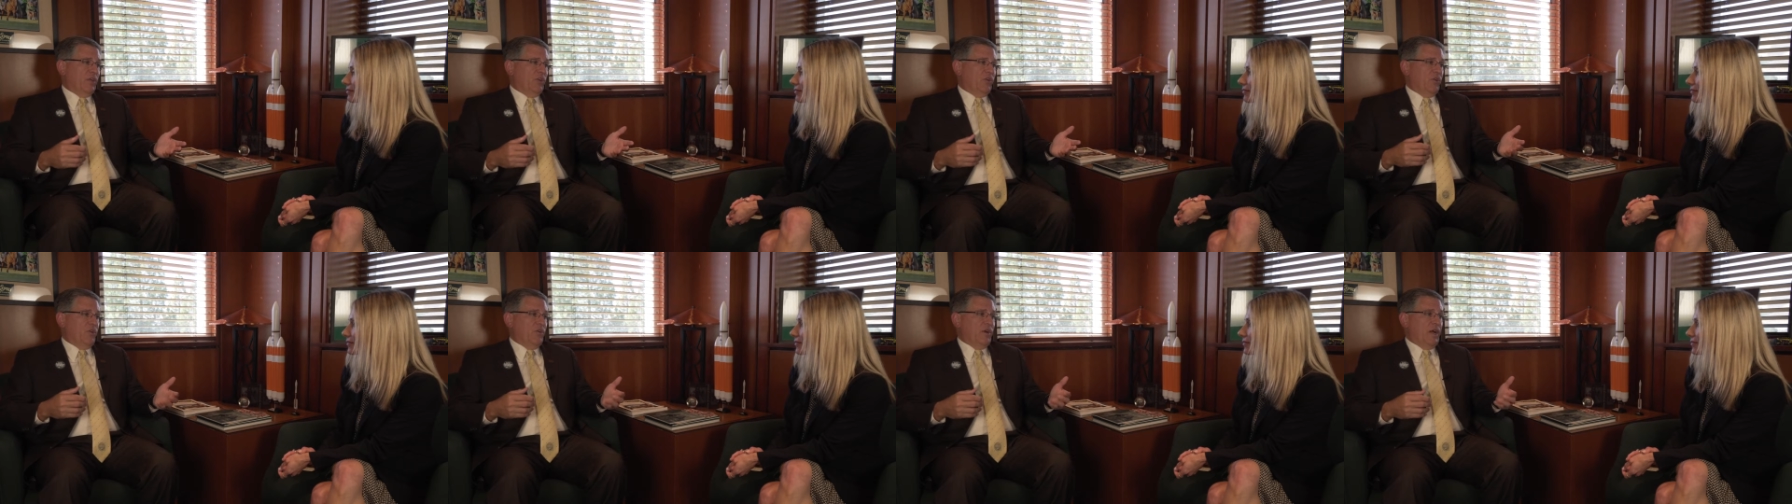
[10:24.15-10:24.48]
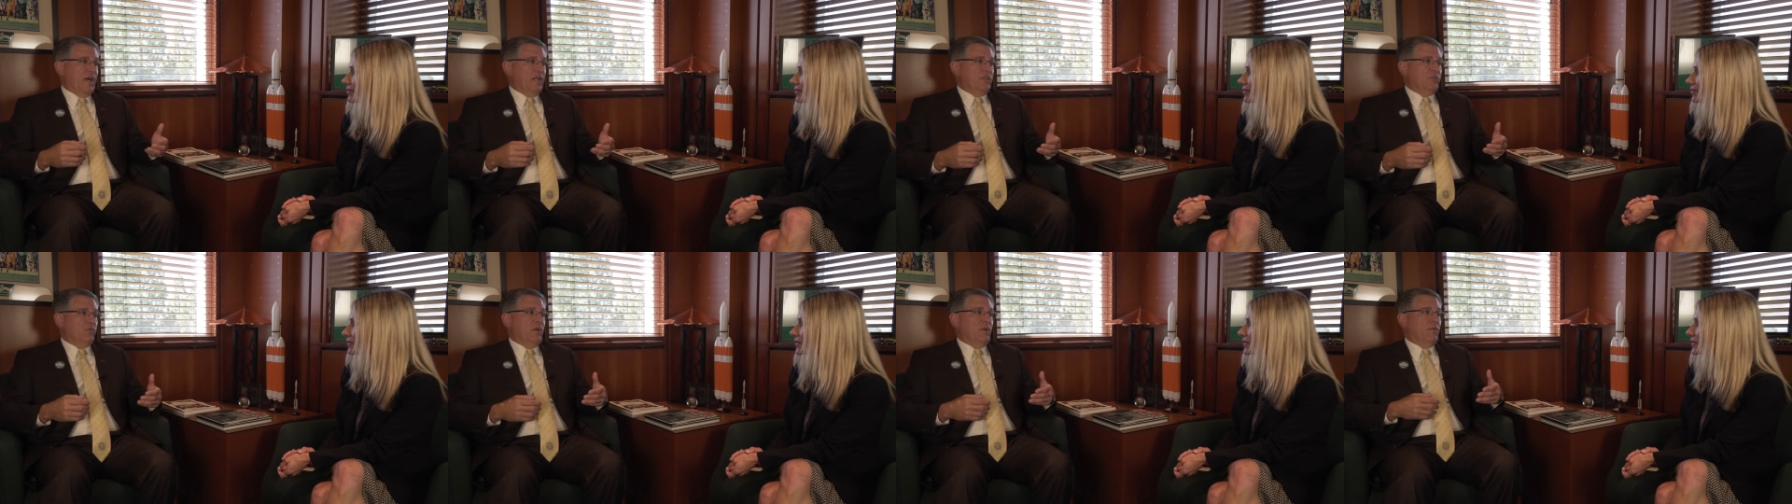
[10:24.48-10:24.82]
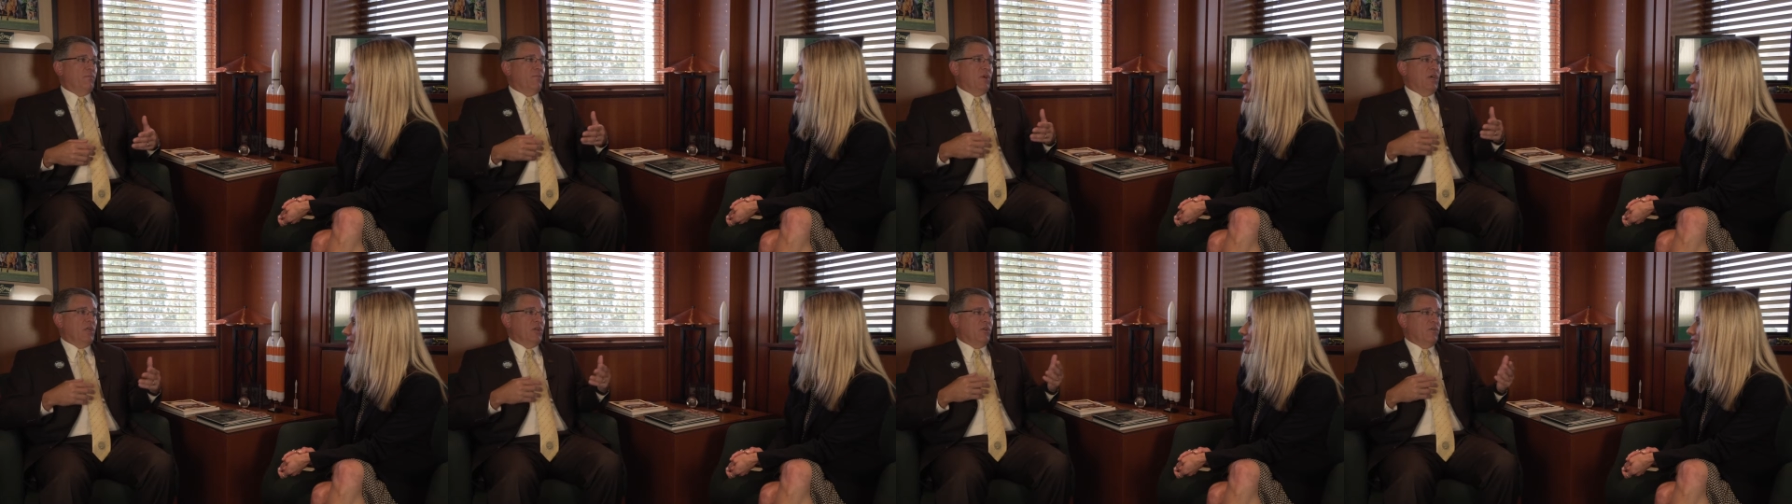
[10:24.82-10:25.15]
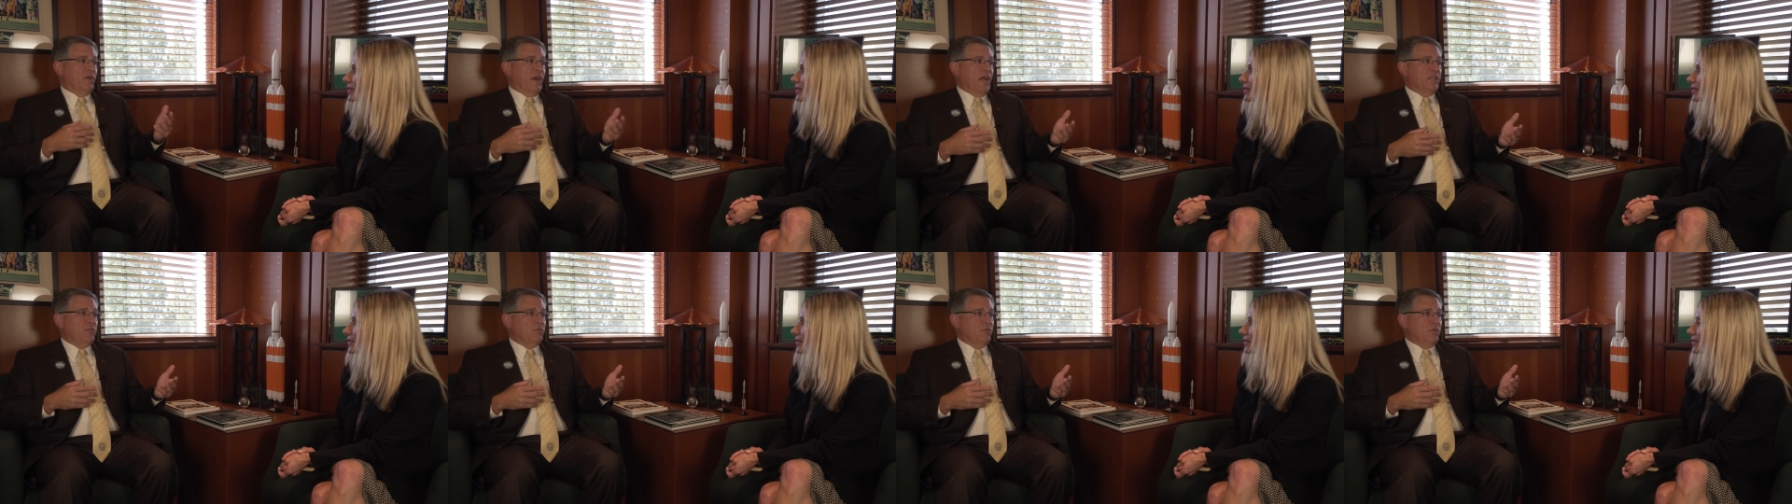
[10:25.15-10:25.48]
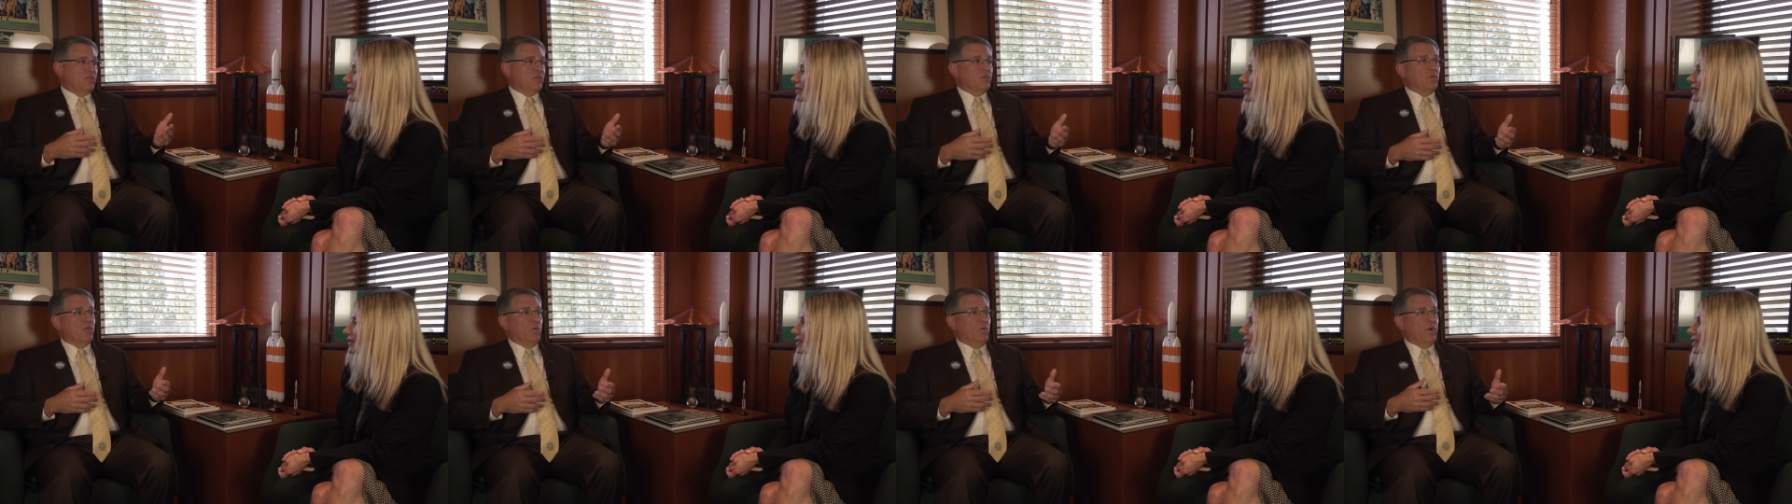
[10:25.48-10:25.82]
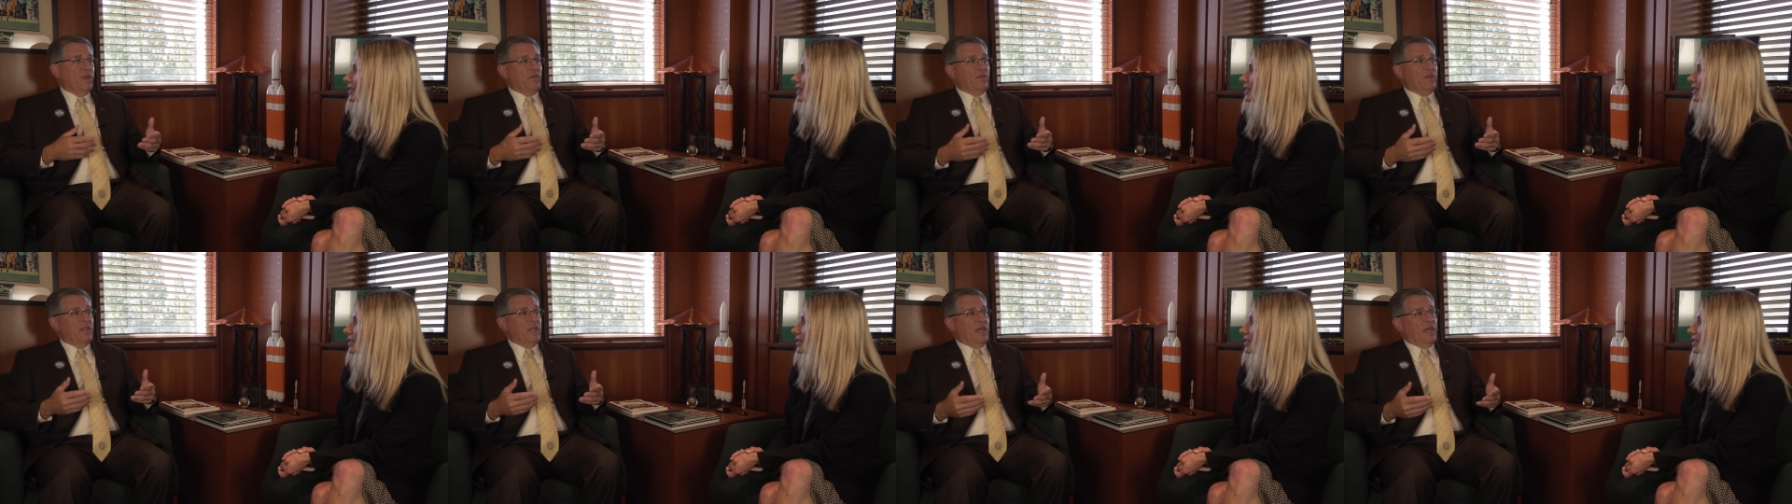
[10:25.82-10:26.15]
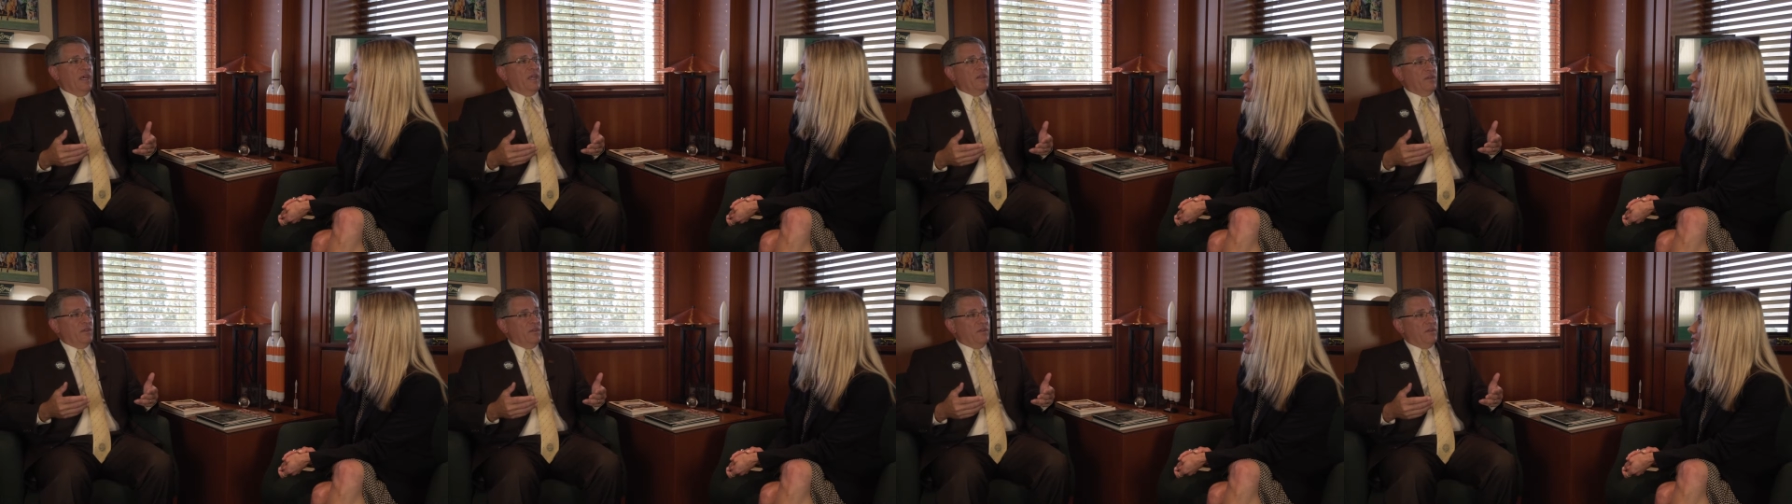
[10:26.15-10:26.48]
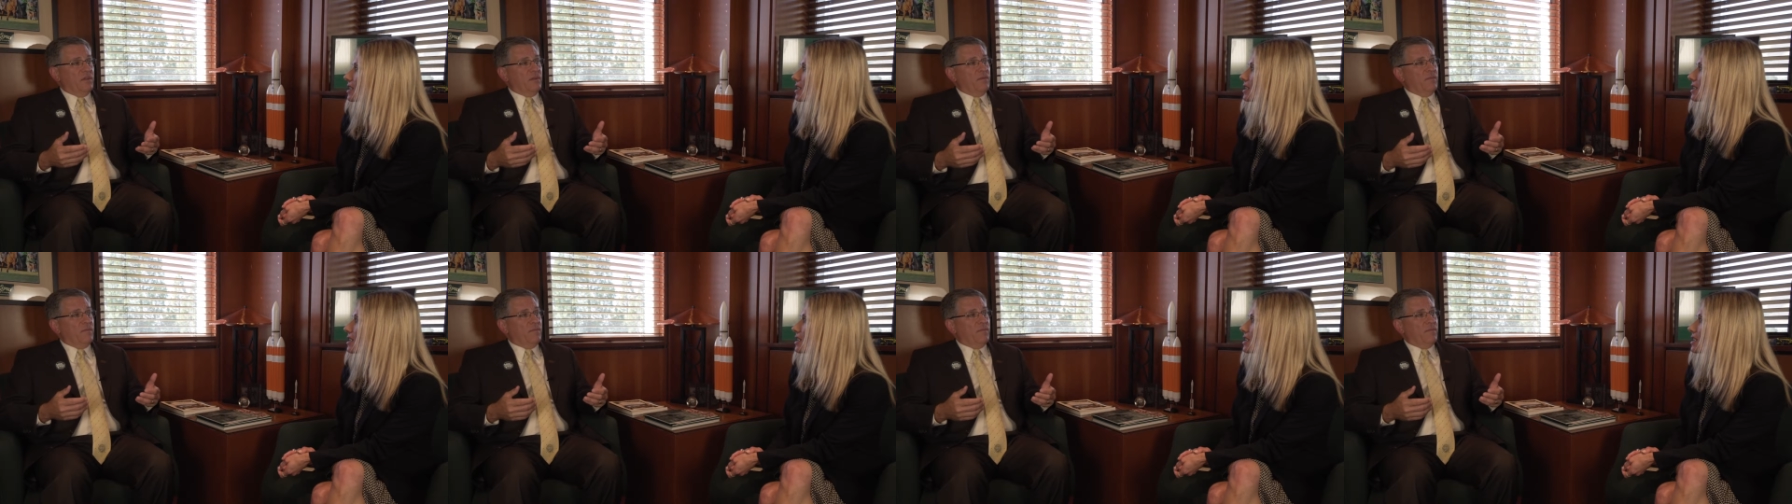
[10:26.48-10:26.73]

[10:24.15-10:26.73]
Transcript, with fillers: undergraduate but graduate school with debt